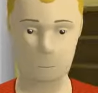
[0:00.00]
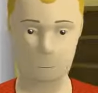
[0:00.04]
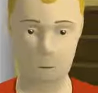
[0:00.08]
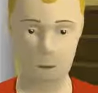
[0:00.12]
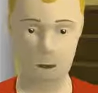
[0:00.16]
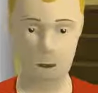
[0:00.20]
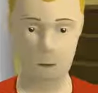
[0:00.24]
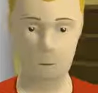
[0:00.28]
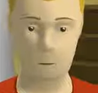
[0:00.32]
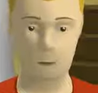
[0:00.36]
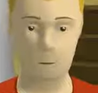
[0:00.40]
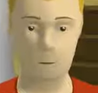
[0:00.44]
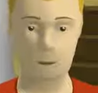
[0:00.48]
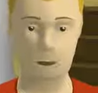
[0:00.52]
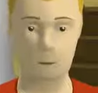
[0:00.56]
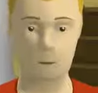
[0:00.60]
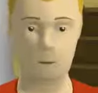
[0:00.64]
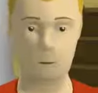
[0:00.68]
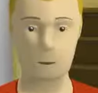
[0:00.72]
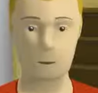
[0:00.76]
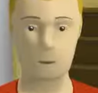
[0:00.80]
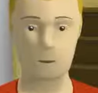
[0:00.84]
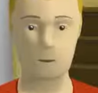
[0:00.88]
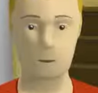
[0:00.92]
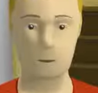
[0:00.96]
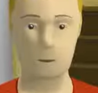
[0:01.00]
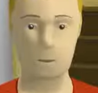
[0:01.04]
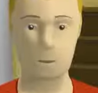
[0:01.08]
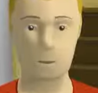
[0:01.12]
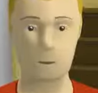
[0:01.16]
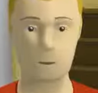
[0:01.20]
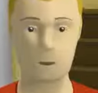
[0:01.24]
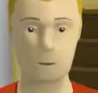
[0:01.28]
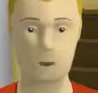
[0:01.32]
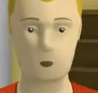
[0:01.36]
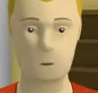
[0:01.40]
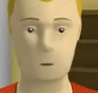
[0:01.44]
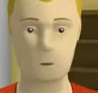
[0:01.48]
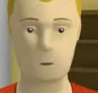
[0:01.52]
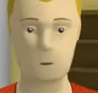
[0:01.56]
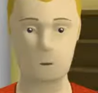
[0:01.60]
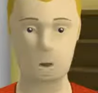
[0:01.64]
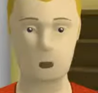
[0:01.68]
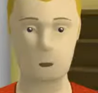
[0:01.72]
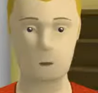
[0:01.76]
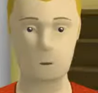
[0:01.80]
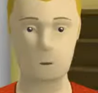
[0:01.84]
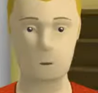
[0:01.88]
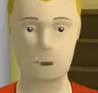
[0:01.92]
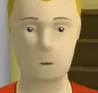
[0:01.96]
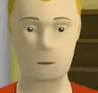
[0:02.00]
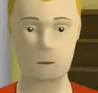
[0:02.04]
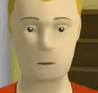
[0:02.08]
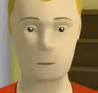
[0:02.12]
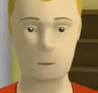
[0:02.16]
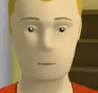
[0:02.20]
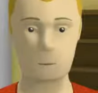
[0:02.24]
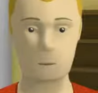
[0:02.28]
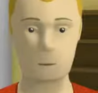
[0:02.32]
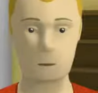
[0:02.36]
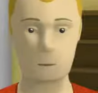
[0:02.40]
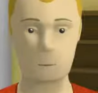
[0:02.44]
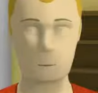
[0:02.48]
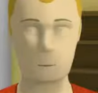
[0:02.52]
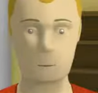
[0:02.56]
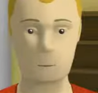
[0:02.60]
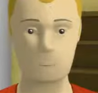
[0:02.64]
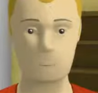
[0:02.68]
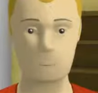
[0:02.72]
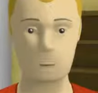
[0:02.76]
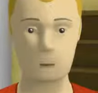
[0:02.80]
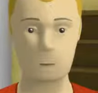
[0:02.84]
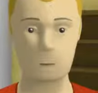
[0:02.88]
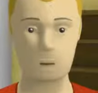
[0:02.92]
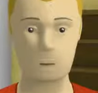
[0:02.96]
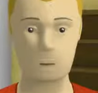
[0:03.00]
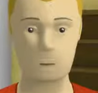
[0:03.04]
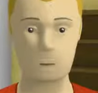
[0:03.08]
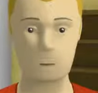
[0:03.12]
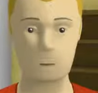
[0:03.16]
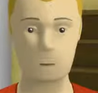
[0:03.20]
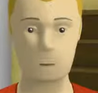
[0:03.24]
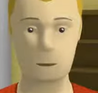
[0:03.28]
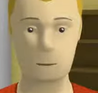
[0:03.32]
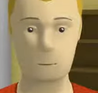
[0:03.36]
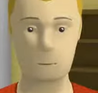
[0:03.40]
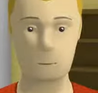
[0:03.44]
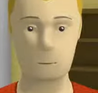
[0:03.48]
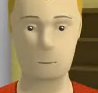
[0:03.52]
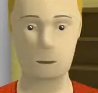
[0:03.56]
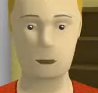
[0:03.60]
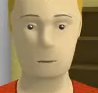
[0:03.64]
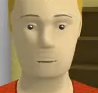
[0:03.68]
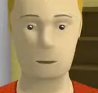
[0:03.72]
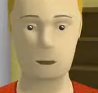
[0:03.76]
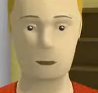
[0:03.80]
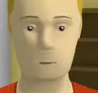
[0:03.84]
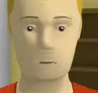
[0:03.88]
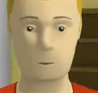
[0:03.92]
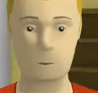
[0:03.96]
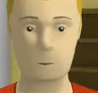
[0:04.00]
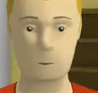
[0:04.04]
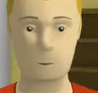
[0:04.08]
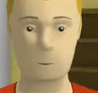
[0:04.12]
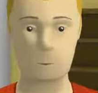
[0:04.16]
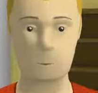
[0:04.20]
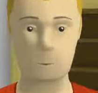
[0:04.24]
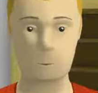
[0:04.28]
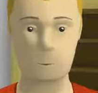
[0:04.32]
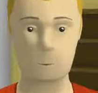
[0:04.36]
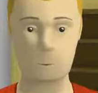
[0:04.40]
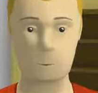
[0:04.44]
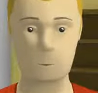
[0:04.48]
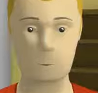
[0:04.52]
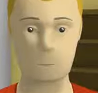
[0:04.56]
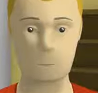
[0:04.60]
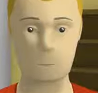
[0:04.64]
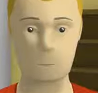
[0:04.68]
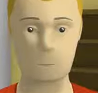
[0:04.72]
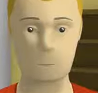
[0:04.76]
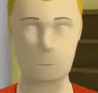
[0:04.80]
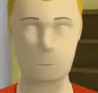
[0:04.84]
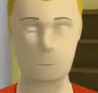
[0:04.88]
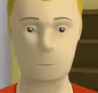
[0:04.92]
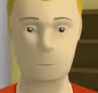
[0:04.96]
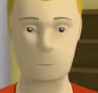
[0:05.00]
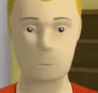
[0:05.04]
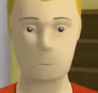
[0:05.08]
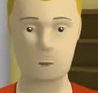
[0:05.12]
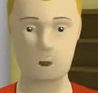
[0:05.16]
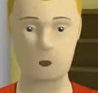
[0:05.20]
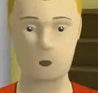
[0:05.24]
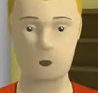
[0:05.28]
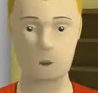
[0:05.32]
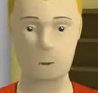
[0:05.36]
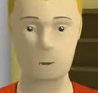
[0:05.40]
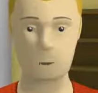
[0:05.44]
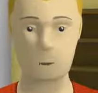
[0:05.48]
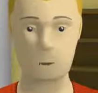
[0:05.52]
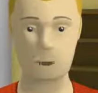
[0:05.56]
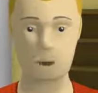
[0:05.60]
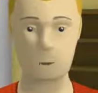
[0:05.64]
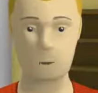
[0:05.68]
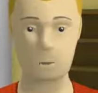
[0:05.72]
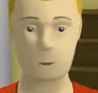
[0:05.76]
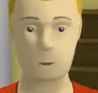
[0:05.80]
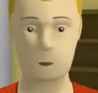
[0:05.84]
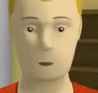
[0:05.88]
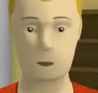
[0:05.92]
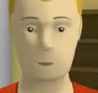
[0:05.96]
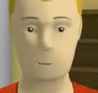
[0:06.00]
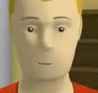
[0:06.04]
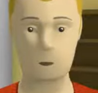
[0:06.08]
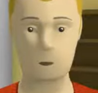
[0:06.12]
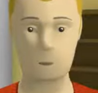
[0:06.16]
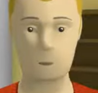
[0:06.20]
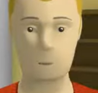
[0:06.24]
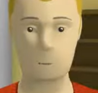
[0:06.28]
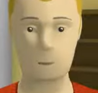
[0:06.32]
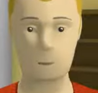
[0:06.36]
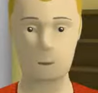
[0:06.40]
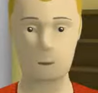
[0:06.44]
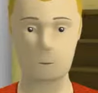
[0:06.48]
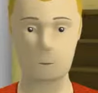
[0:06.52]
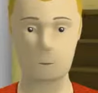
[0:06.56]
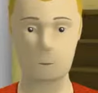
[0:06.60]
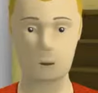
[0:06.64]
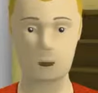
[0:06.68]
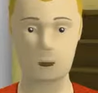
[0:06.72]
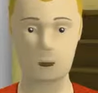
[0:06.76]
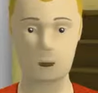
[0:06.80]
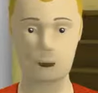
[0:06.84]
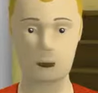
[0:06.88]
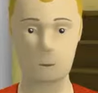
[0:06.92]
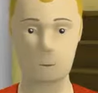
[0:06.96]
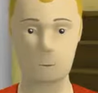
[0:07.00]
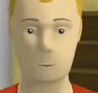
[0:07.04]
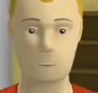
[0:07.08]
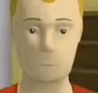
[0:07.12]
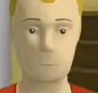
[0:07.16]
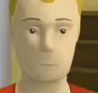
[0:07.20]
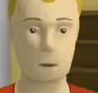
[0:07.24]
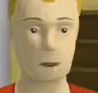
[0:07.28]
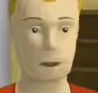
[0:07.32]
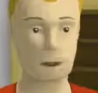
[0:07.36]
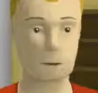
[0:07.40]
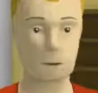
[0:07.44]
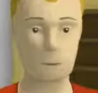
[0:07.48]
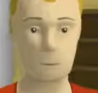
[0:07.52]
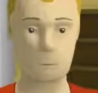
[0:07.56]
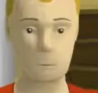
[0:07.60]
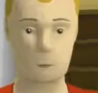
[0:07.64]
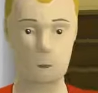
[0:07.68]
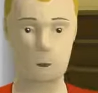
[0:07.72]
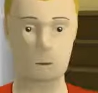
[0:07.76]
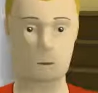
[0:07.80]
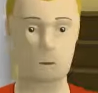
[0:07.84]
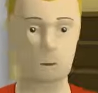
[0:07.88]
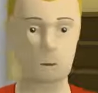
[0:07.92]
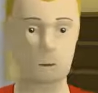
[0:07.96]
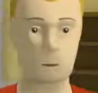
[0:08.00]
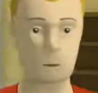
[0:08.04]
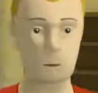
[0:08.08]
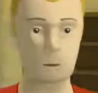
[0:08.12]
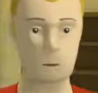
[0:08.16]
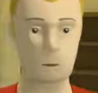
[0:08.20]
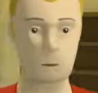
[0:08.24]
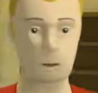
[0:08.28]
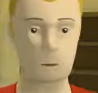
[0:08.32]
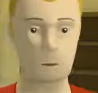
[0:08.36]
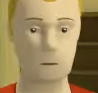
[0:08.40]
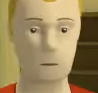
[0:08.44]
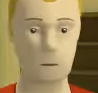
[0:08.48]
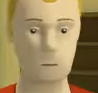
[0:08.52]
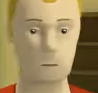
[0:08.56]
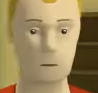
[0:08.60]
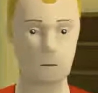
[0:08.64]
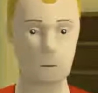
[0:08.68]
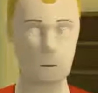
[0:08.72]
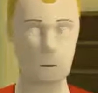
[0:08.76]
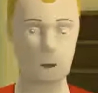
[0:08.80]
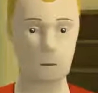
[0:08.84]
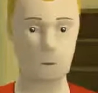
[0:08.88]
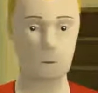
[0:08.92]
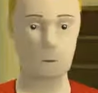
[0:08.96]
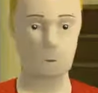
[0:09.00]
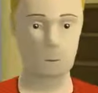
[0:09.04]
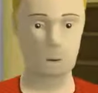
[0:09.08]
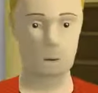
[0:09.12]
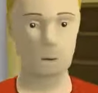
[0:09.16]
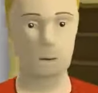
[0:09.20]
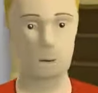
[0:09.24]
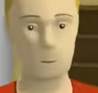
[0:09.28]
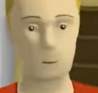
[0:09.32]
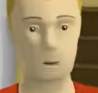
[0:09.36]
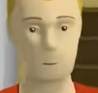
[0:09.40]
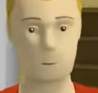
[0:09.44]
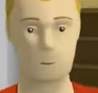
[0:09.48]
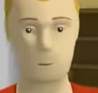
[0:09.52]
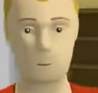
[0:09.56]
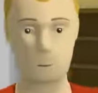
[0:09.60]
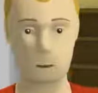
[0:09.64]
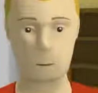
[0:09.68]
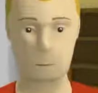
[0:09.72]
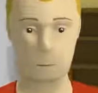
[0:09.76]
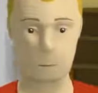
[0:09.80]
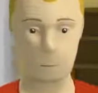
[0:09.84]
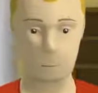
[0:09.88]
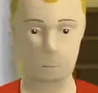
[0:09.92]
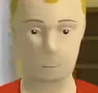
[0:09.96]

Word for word: The organization of the course was reasonable, flexible, efficient. All of these were important to me, being a person that likes to stick to a schedule.